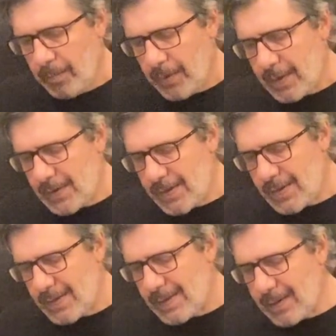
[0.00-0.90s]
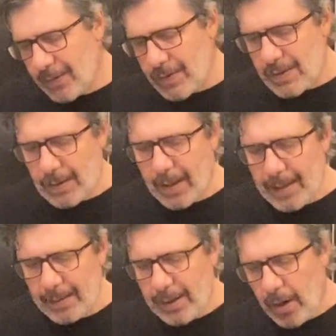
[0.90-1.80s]
but this is still
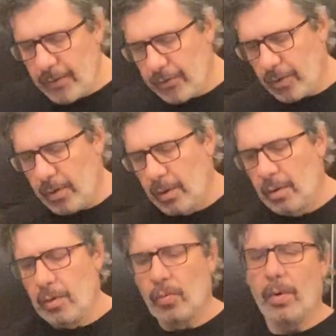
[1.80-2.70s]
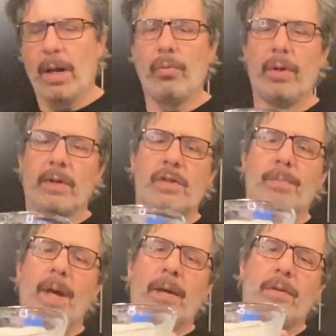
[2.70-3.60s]
slightly under what I would
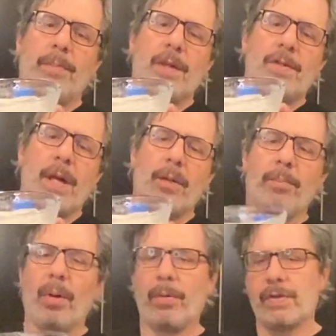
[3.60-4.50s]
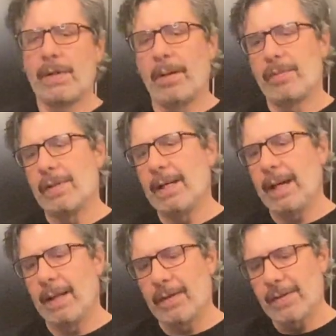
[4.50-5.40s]
expect based on the bubbles that I'm
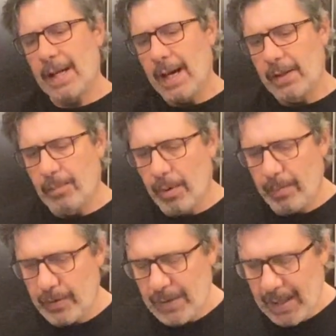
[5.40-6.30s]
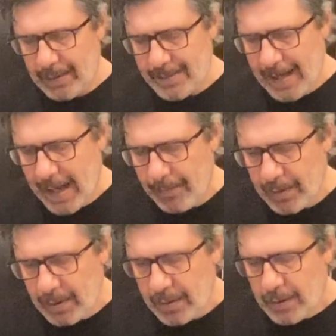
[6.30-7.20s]
seeing on the side, the bubbles on the
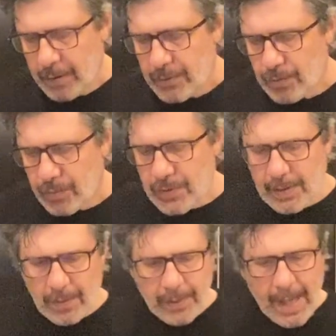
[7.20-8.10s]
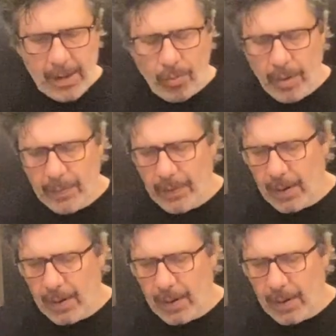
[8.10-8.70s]
top. So we're still not quite